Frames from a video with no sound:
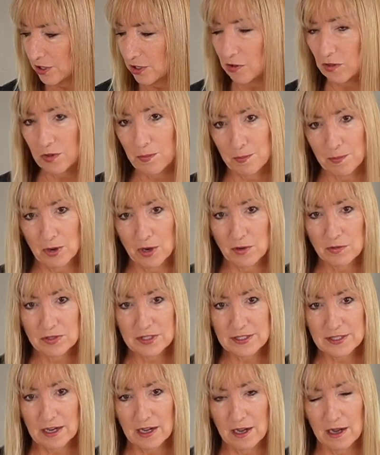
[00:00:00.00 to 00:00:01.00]
you the
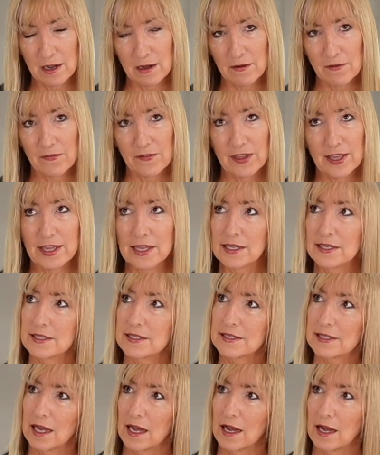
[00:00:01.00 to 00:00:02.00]
most of
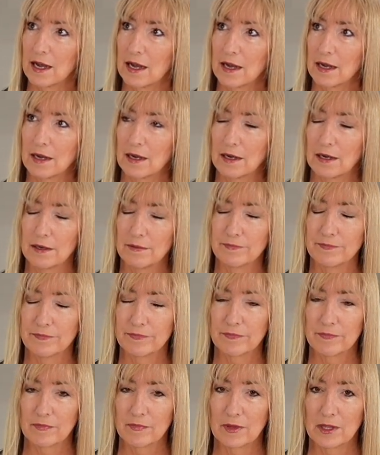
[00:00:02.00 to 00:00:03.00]
is, I
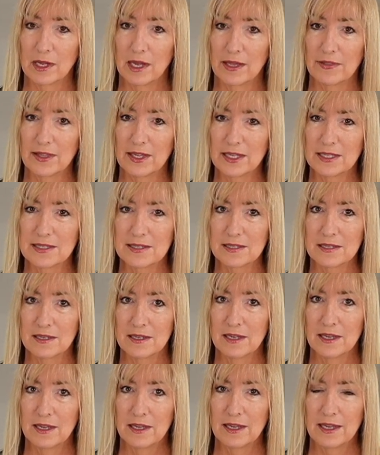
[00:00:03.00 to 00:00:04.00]
think it's
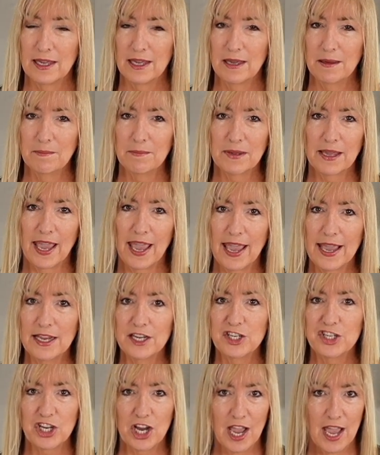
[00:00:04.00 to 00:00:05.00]

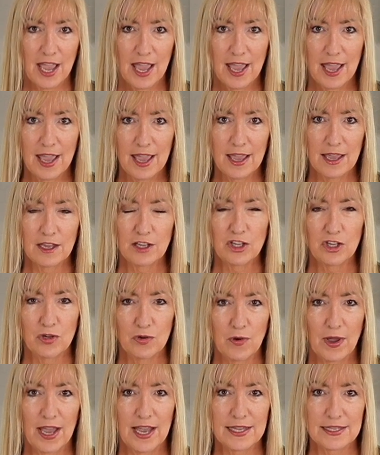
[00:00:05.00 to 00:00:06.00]
MKJ
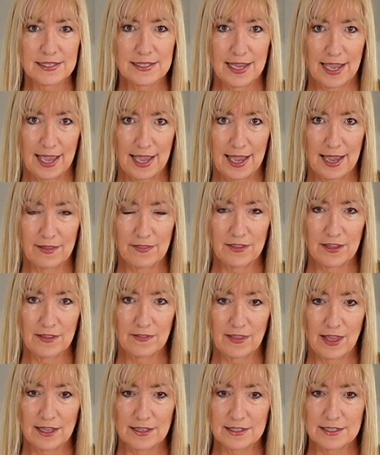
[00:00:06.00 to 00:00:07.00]
USA. I think
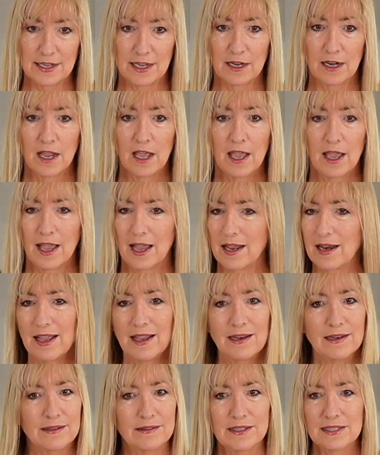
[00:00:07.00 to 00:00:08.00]
that's it.
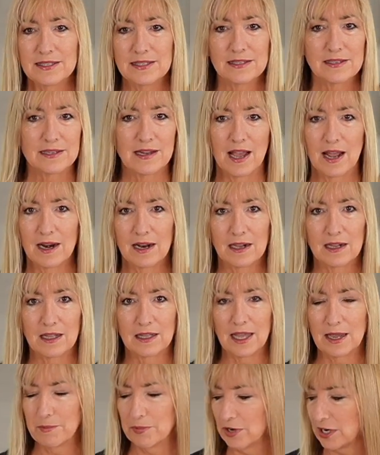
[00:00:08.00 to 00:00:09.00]
And this is not a
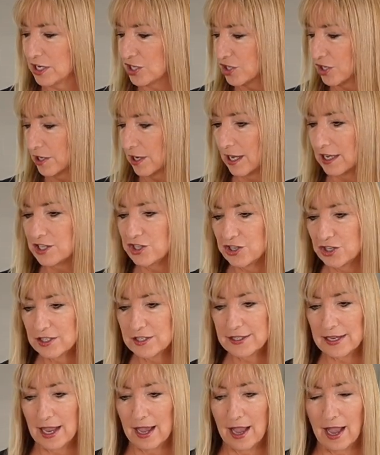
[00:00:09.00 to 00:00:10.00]
collaboration. It's just,
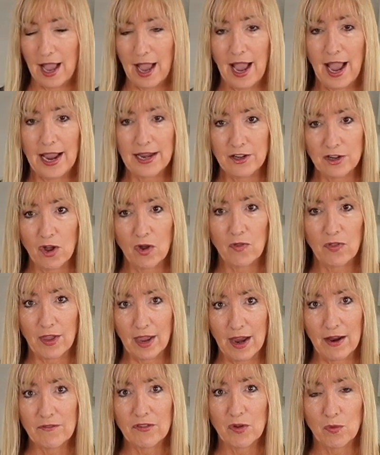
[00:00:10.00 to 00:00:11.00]
I know that
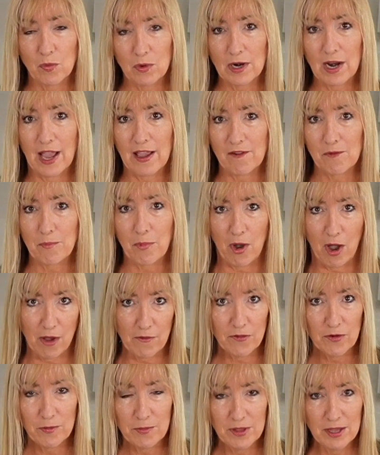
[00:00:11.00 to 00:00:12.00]
everyone I have bought
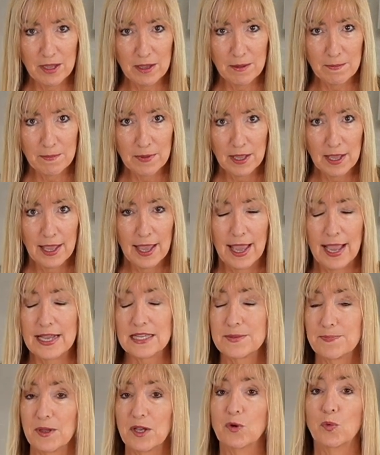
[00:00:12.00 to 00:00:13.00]
from them has
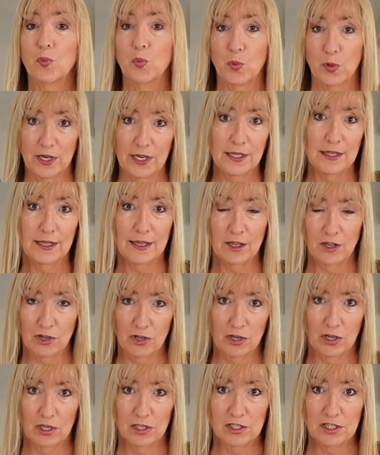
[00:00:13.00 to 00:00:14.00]
been really
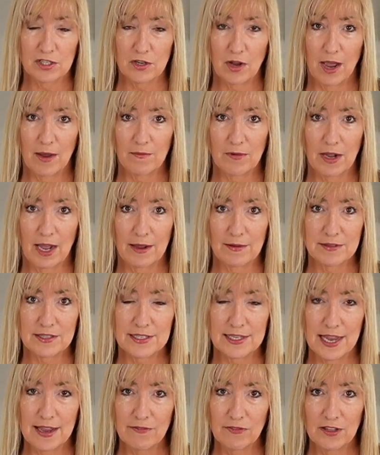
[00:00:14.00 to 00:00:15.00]
good. So I
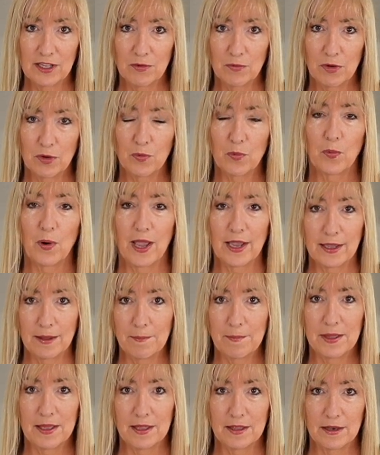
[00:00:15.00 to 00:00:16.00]
safely would
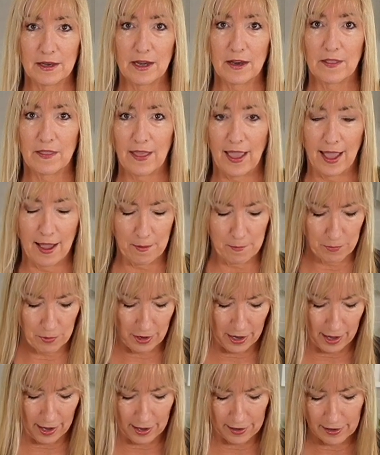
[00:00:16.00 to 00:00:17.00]
recommend that
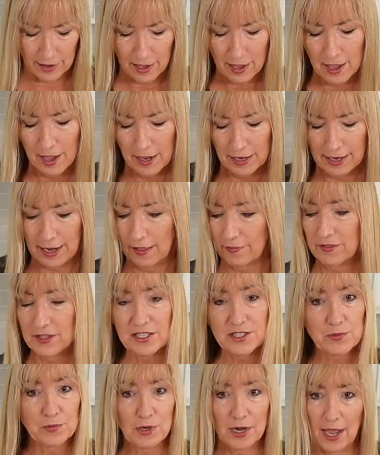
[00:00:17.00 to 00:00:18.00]
brand. Now
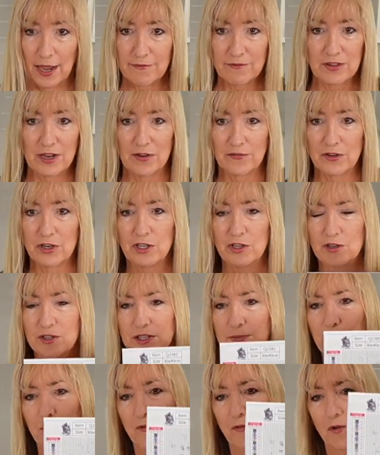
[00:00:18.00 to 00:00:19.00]
this one I've never used
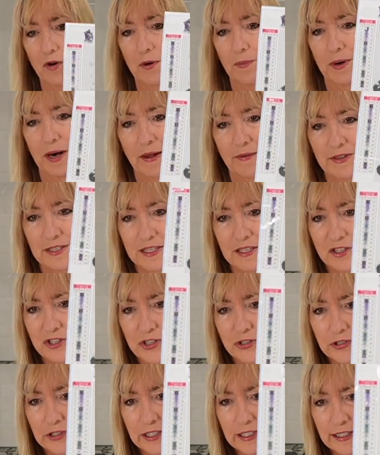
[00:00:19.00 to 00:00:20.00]
before, but I was
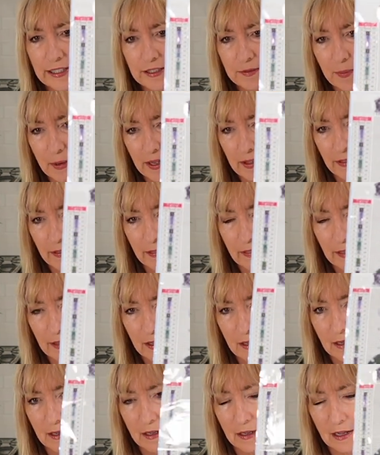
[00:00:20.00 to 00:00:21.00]
intrigued by the